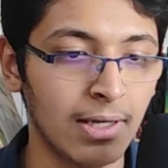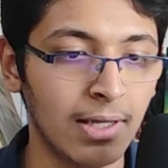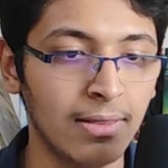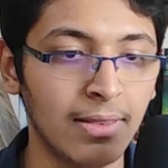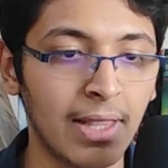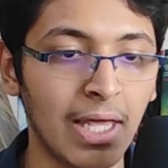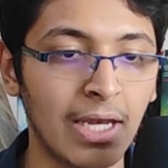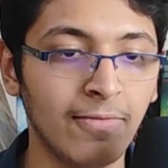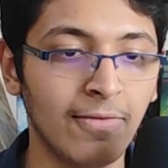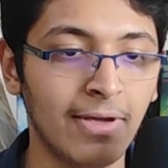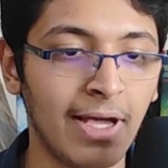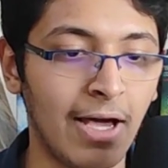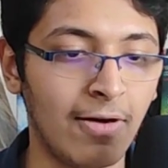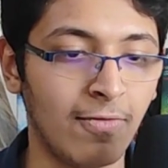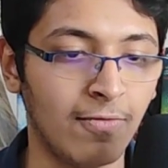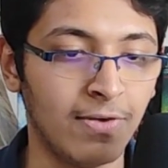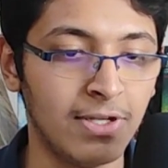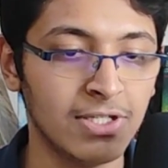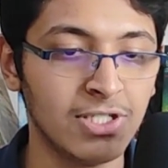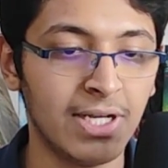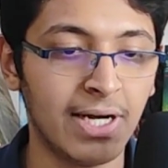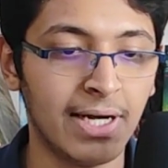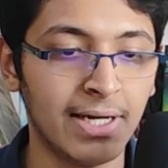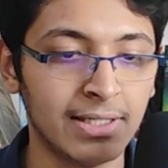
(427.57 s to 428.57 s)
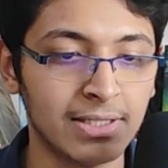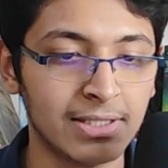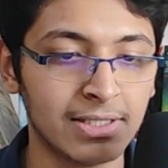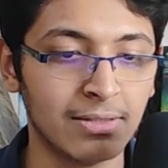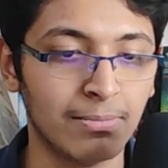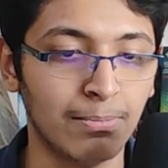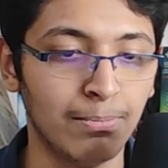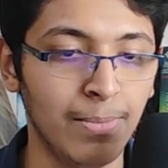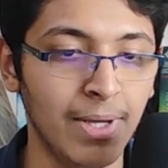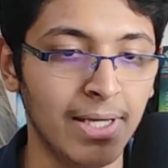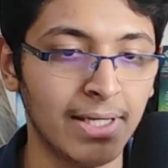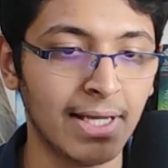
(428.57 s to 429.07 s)
Then we have
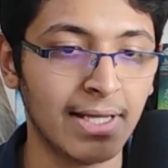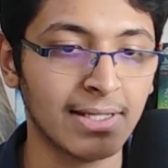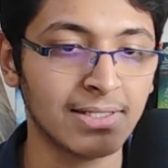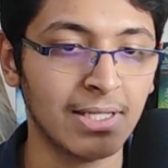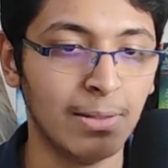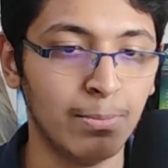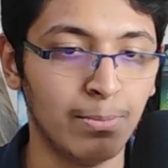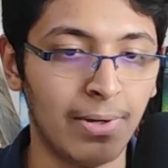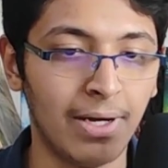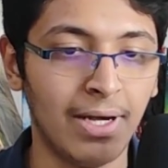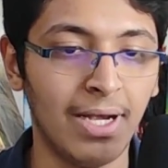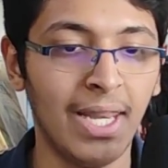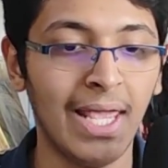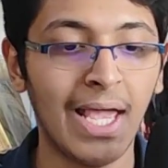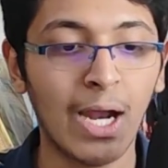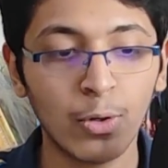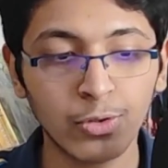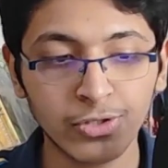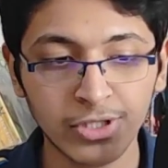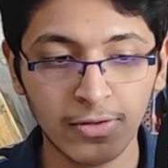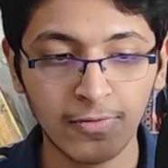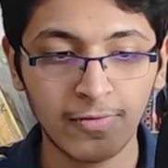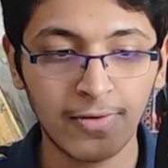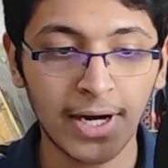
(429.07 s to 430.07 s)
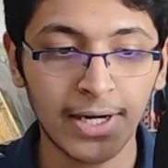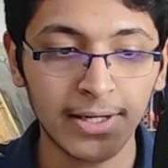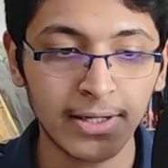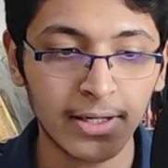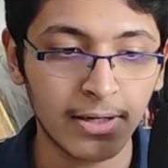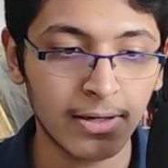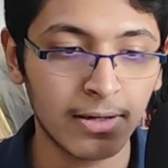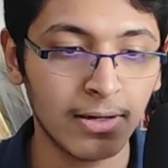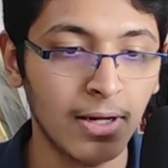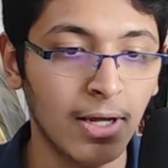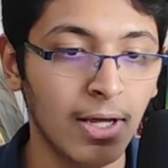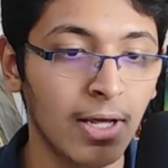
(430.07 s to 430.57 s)
widgets, making simple layouts in
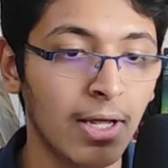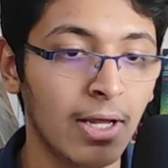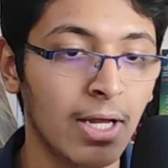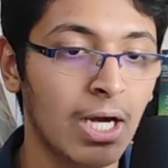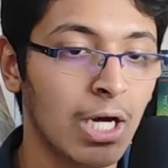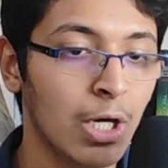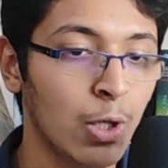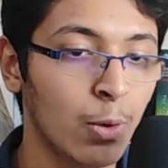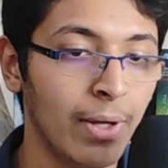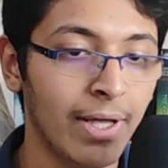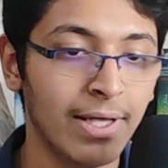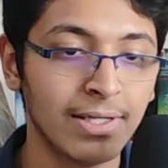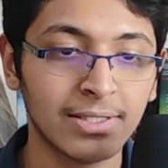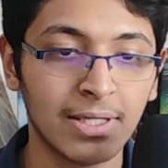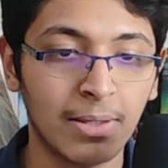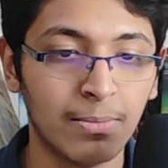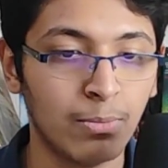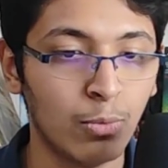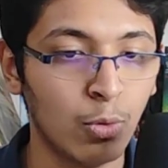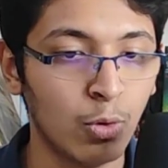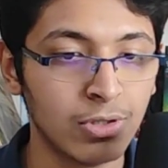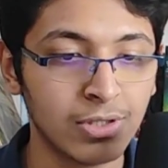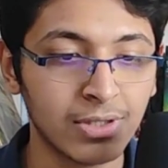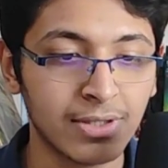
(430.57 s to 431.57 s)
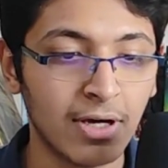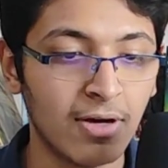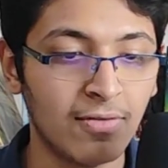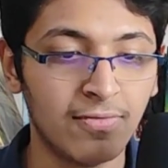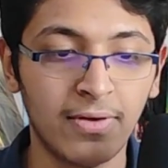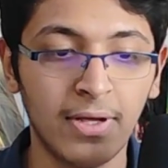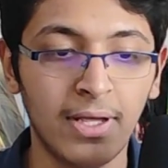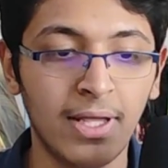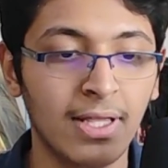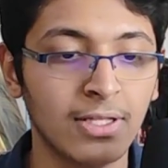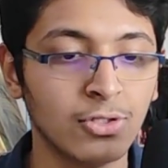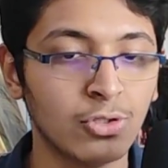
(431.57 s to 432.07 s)
Flutter, doing some more
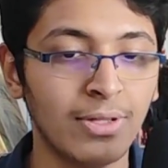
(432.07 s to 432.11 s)
stuff.